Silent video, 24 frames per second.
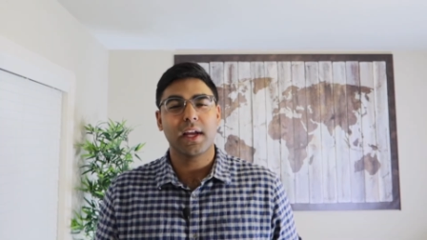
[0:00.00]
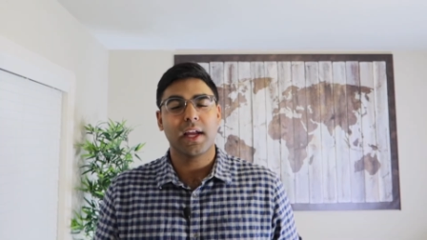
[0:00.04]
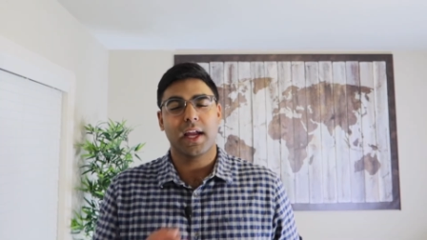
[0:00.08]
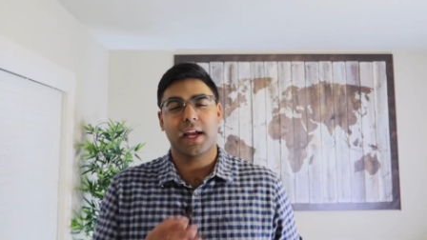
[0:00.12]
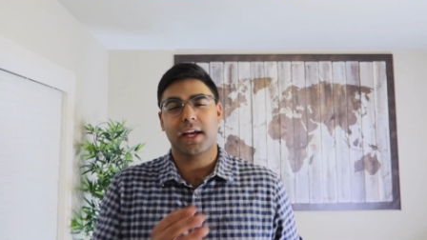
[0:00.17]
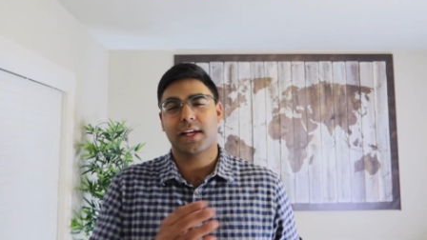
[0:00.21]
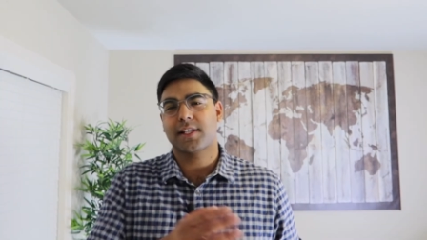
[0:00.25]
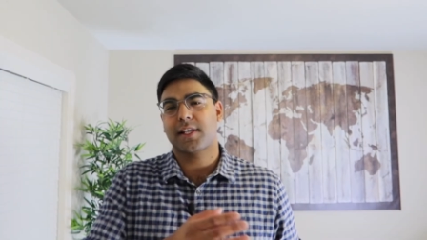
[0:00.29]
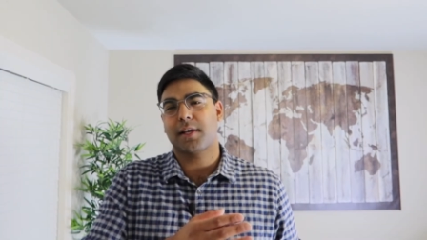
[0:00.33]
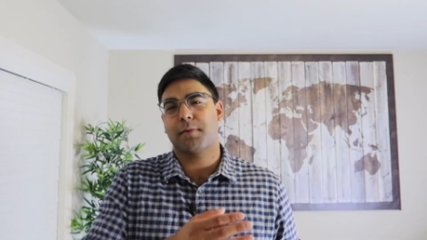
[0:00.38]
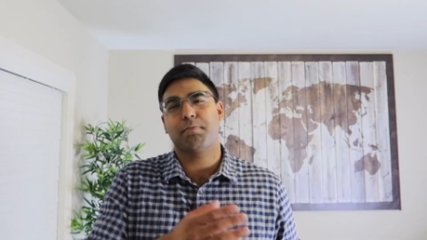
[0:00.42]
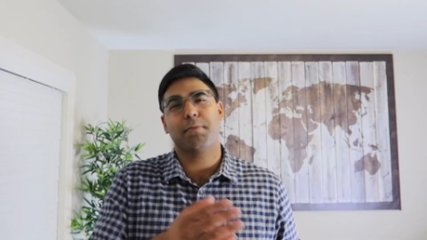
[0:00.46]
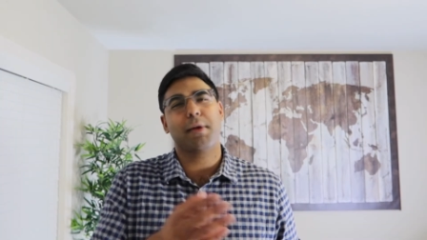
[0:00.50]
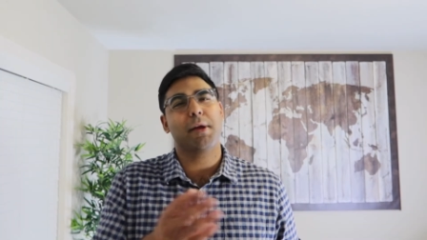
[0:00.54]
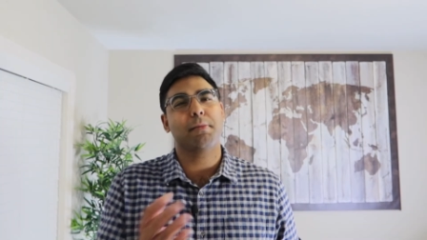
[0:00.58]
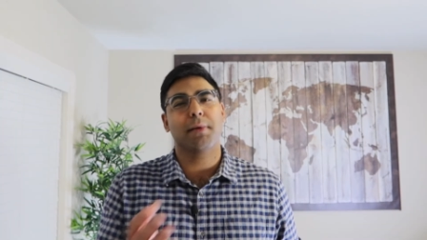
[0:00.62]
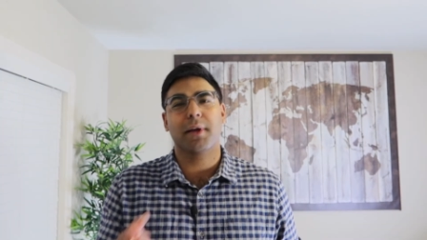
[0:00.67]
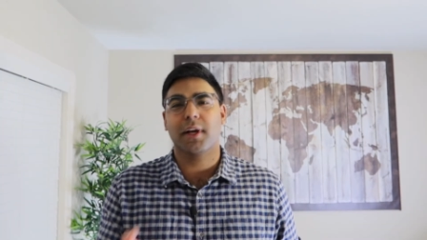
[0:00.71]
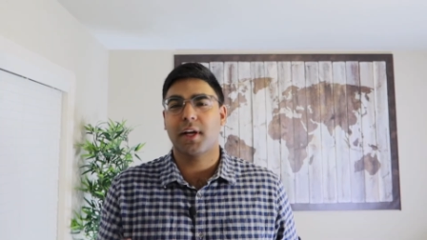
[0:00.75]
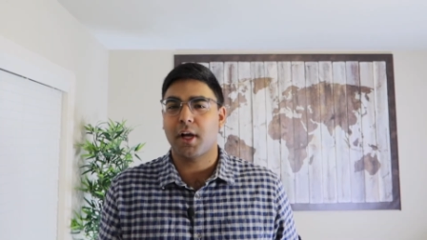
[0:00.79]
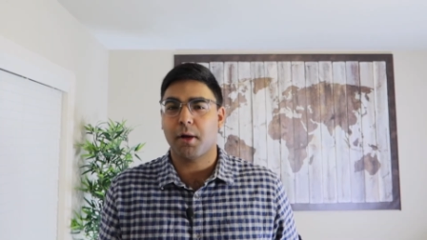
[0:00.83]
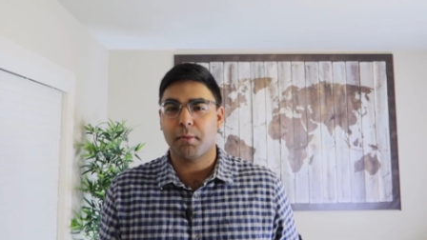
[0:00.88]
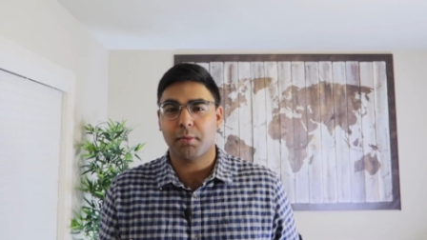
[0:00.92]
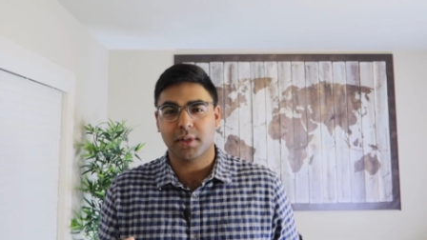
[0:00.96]
except maybe
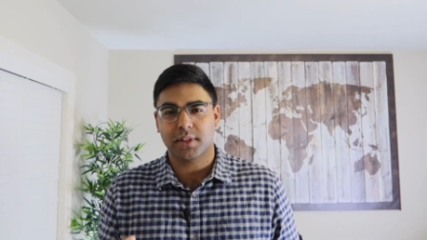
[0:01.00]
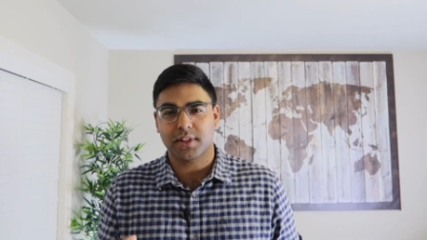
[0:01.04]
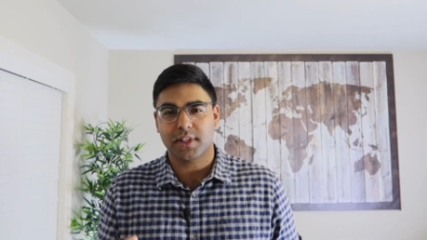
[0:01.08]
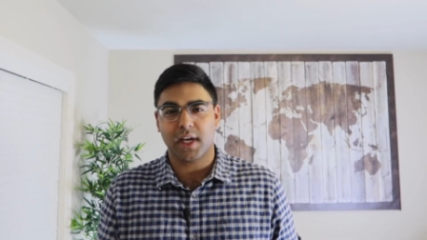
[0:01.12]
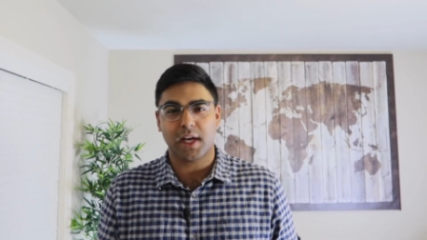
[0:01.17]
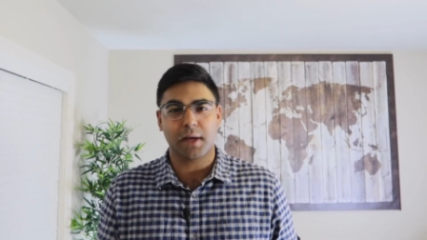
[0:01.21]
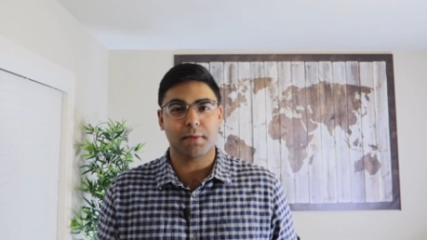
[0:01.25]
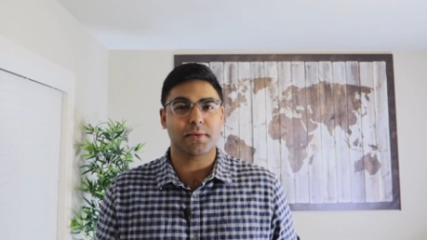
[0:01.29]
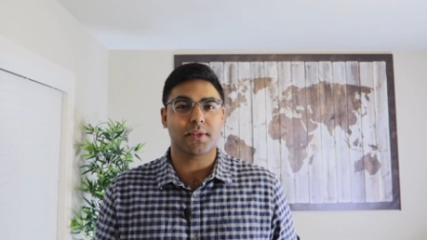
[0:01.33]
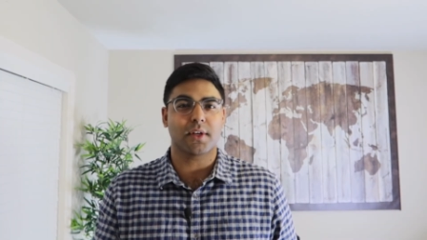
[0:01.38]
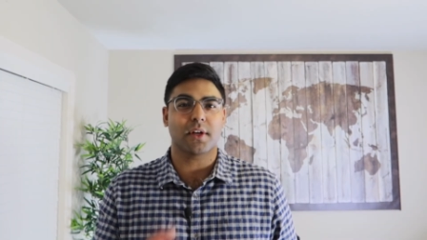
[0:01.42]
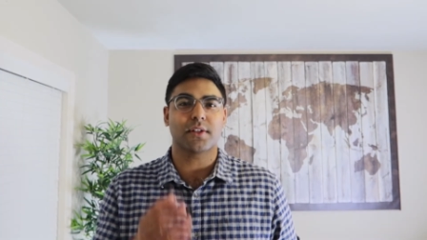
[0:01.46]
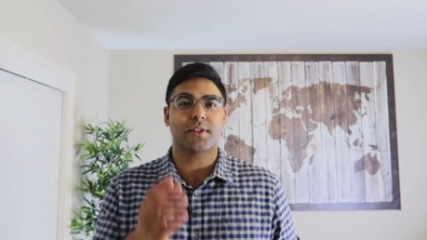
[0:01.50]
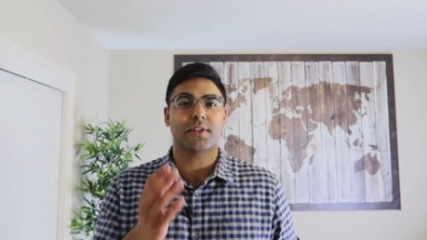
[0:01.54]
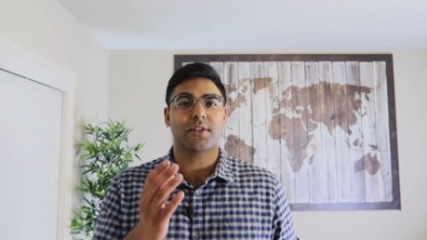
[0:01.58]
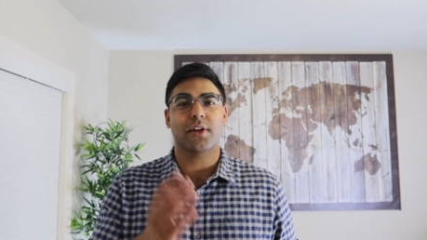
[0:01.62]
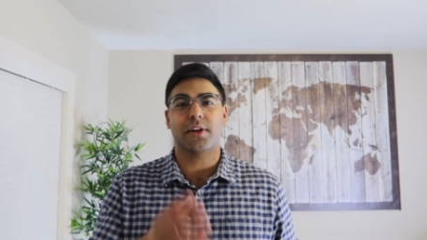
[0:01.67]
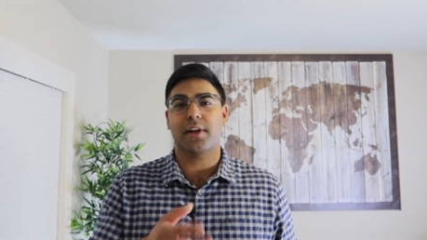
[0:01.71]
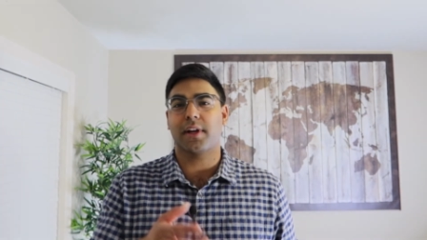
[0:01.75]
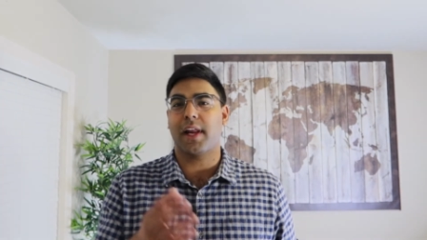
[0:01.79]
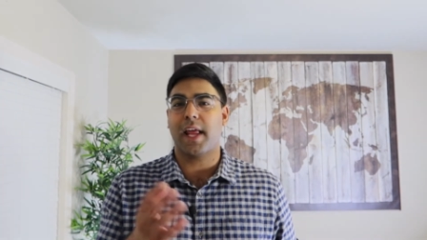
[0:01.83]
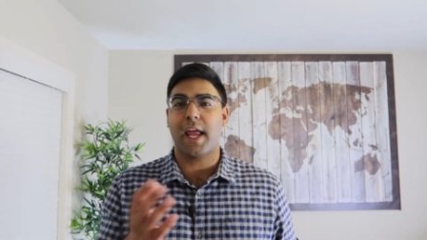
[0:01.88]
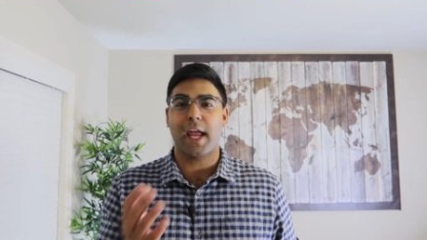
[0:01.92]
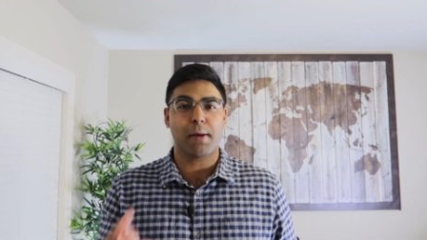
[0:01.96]
a couple times on
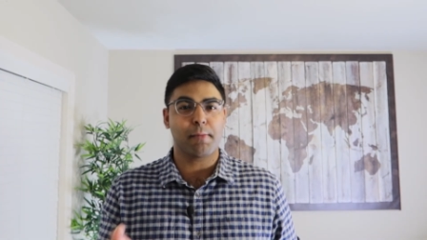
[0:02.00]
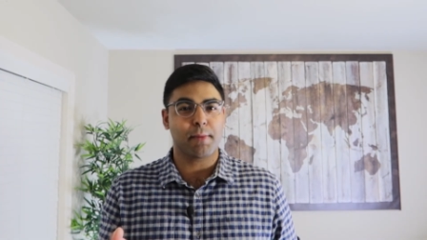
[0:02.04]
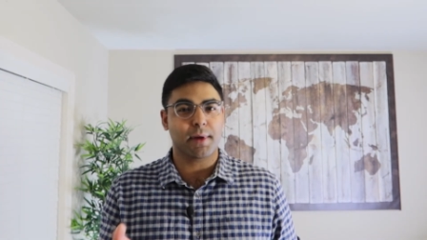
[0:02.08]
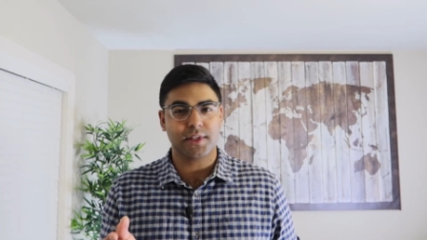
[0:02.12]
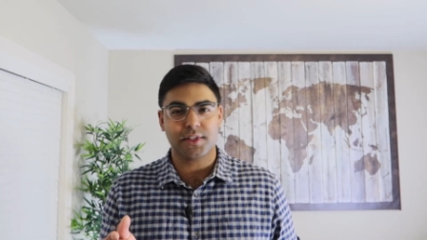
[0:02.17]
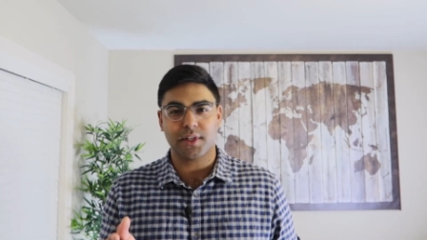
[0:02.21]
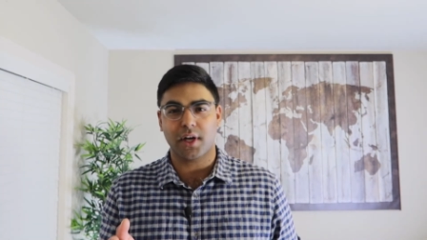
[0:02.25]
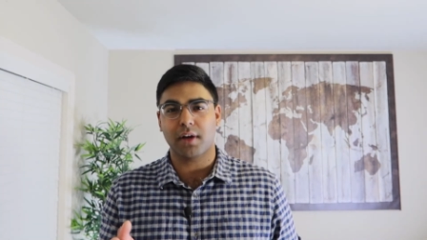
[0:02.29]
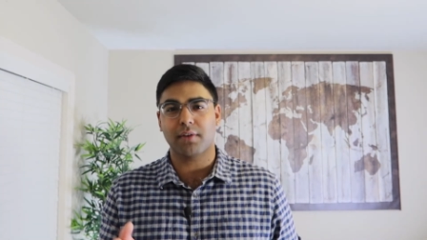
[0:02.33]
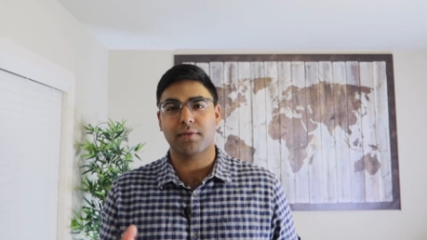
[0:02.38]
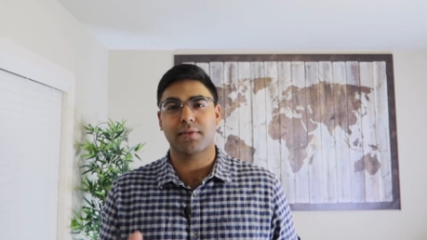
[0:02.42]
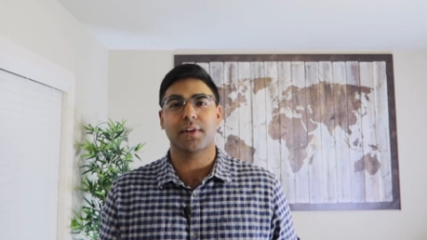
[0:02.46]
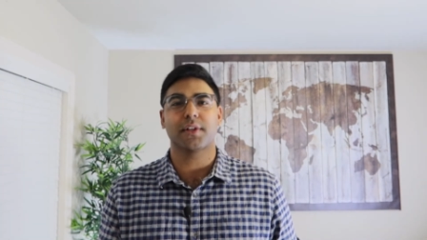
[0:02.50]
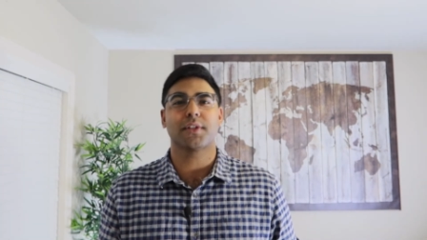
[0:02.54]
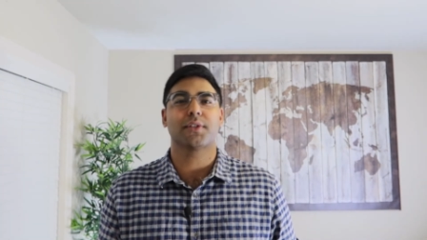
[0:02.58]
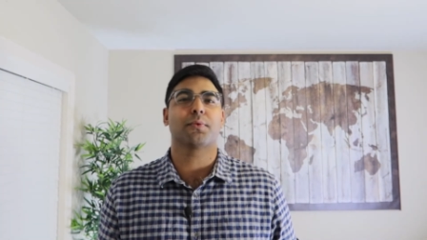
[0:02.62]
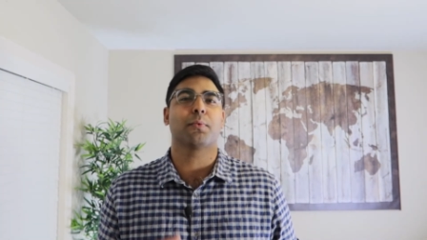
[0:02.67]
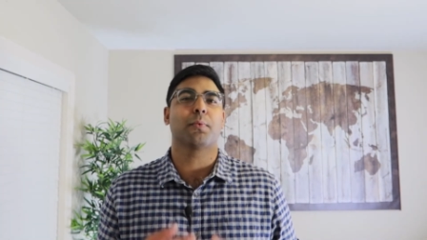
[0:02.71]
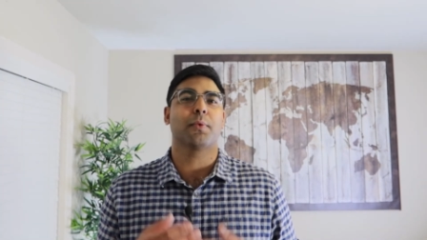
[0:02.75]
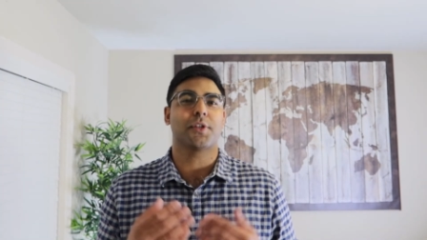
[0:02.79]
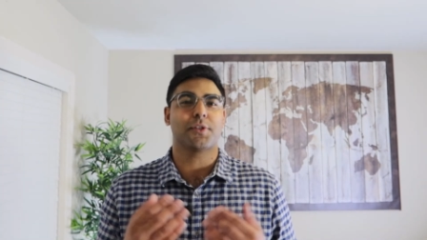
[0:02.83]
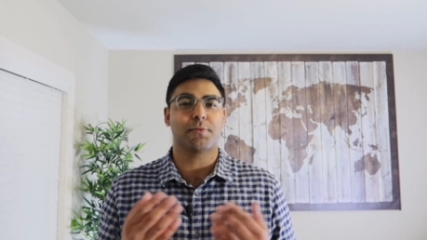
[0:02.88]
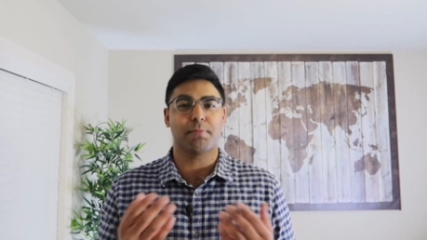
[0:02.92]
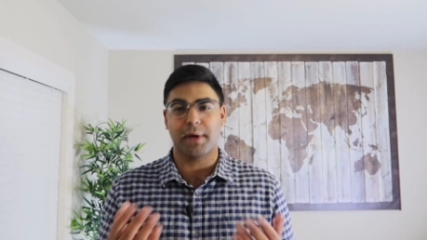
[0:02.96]
certain Amex
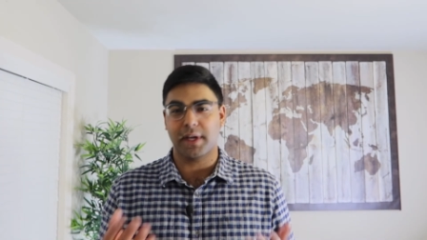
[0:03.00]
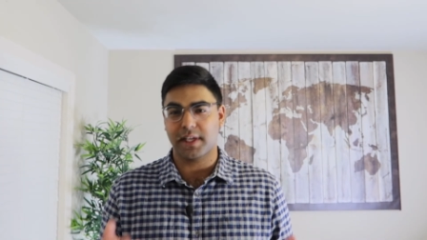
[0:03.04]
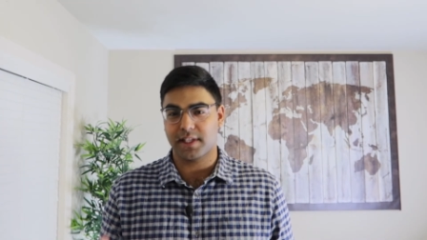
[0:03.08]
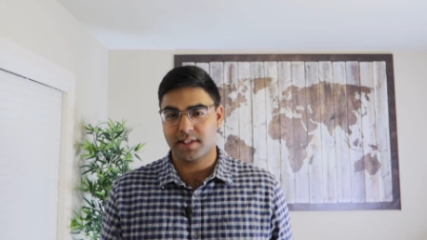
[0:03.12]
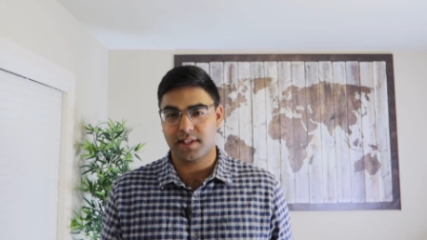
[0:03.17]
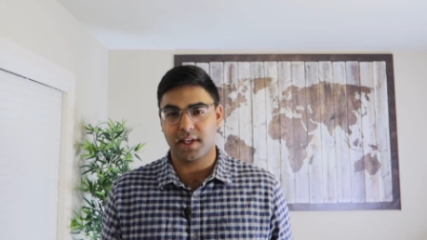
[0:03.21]
offers, which made